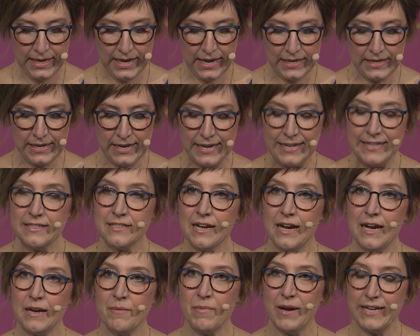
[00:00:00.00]
And at any
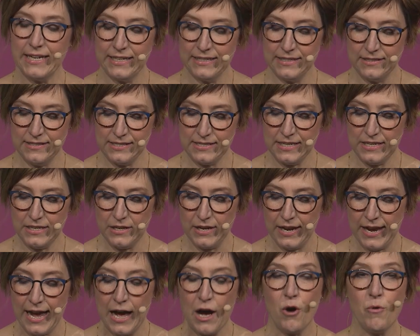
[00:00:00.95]
time, I can see
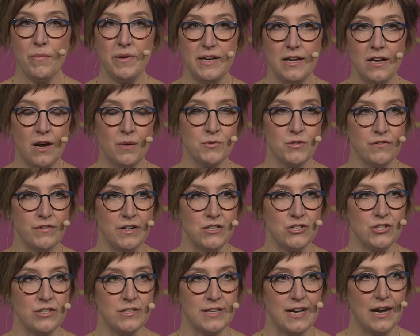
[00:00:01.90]
how many
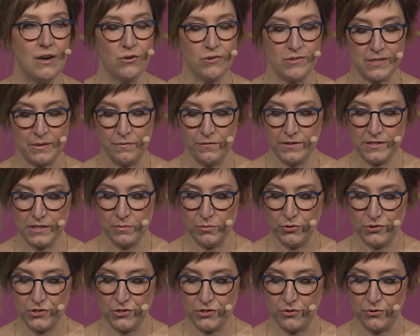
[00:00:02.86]
observation towers I'm
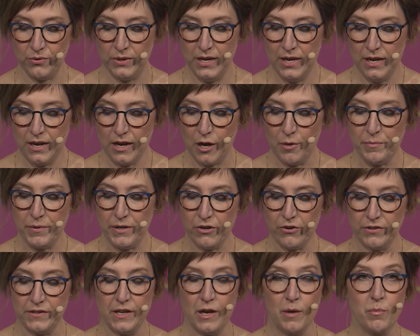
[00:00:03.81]
visible to up
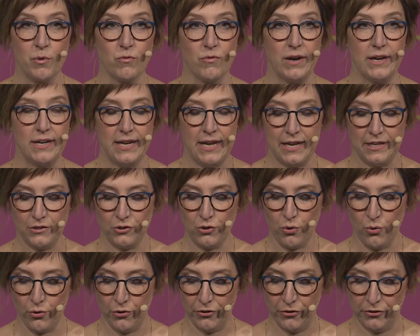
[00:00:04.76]
here in the upper right-hand
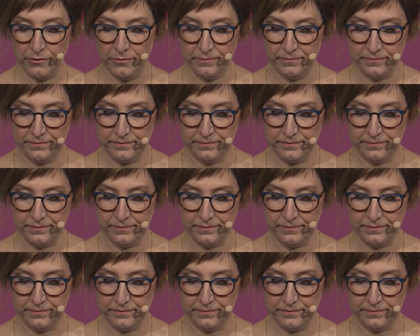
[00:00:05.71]
corner.